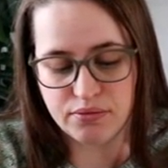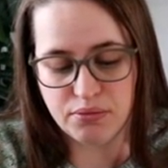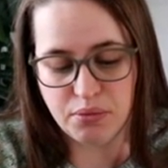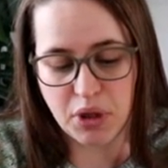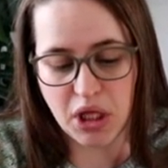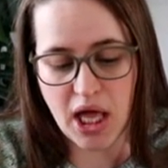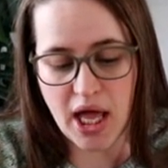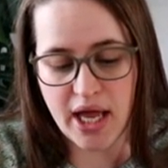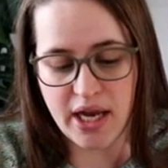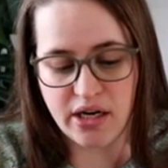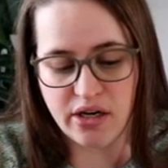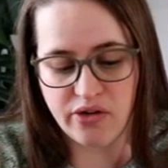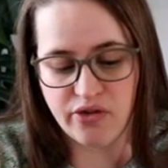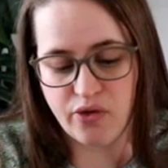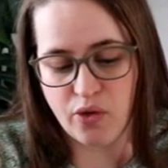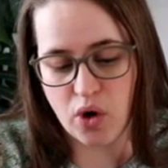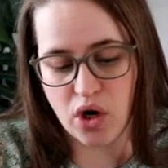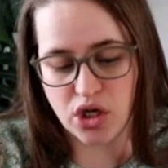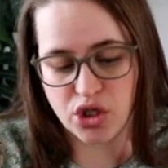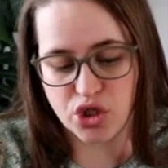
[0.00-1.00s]
blend,
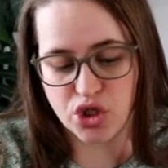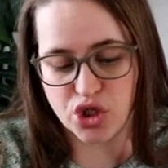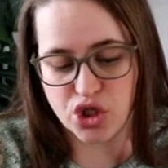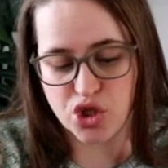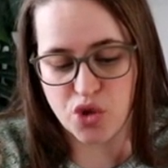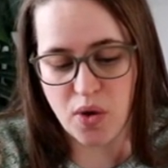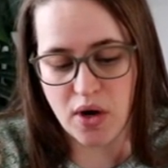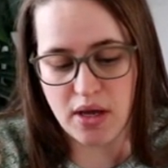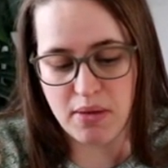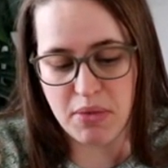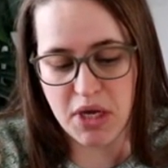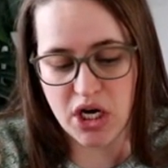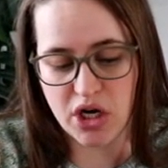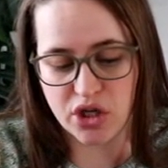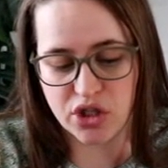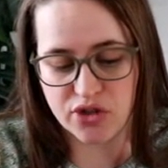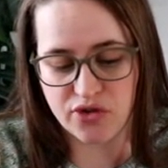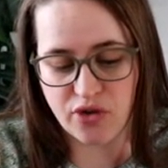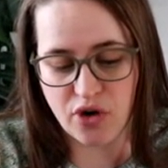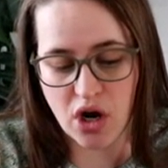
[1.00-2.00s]
420
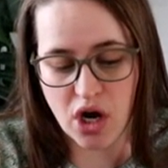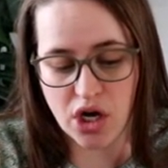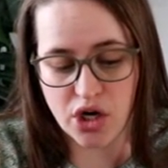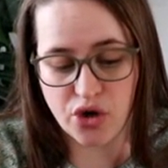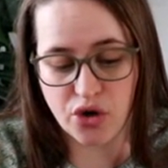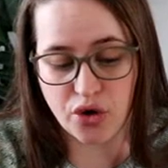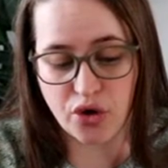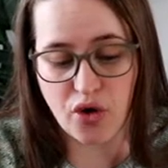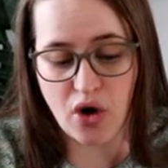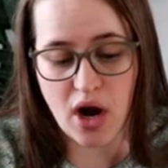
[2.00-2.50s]
meters for 100